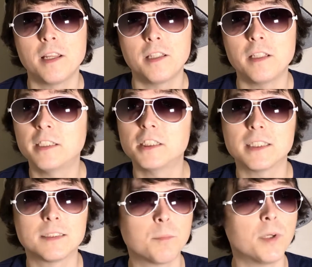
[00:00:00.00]
You could
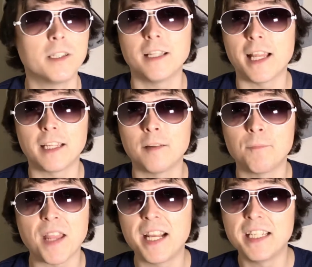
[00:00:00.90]
just put, like,
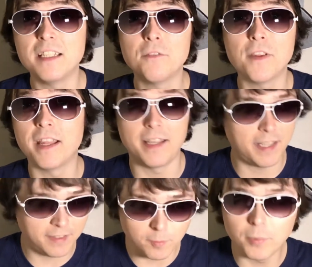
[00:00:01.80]
I need to vent,
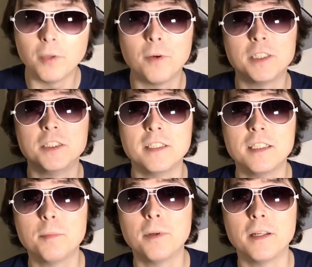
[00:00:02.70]
and then put what you need
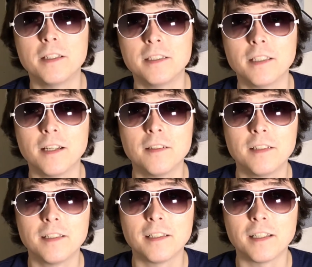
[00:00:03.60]
to put, you know,
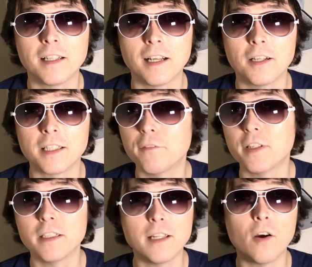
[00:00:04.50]
I'll give
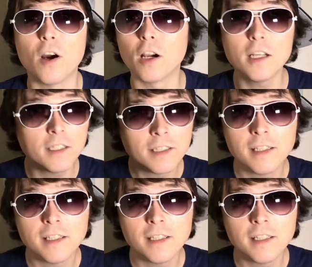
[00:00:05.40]
you a little heart.